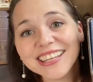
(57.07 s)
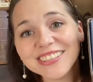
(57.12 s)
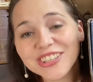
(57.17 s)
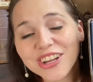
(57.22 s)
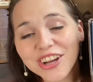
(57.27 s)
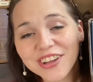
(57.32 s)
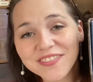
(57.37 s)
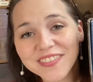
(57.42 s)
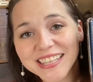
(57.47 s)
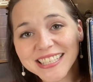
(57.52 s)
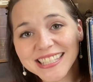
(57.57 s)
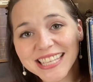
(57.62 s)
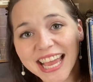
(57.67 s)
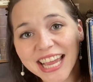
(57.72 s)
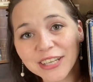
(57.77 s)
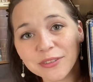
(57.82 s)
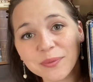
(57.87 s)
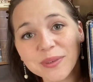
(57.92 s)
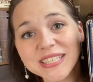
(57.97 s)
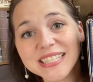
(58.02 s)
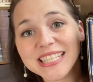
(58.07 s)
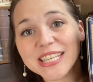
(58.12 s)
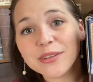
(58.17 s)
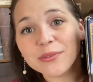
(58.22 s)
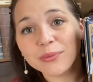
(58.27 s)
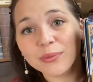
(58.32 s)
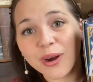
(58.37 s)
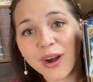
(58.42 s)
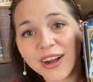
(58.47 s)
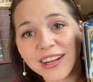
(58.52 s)
on this side, we see
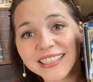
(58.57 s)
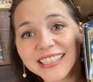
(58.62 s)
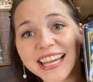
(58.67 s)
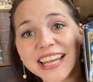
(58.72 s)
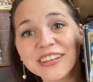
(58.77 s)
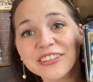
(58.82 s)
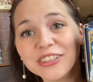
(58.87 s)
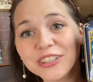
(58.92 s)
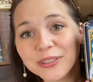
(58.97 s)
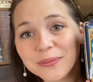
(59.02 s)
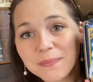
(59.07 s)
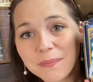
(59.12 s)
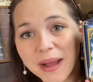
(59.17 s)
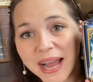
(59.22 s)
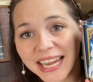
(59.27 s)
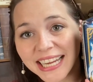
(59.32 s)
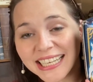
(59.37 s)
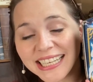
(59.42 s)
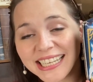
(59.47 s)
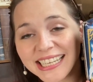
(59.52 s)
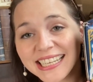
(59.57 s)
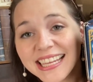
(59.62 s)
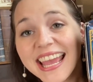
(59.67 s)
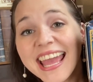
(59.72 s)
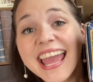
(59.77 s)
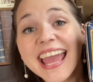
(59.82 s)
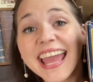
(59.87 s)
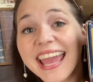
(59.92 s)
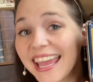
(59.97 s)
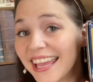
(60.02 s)
Ron and Hermione
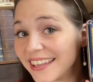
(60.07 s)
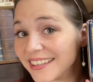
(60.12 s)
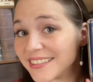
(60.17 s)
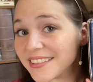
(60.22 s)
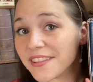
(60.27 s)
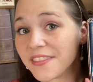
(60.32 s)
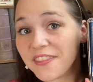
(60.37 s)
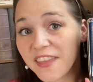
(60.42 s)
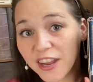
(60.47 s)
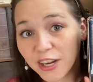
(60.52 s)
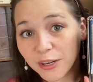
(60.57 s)
and their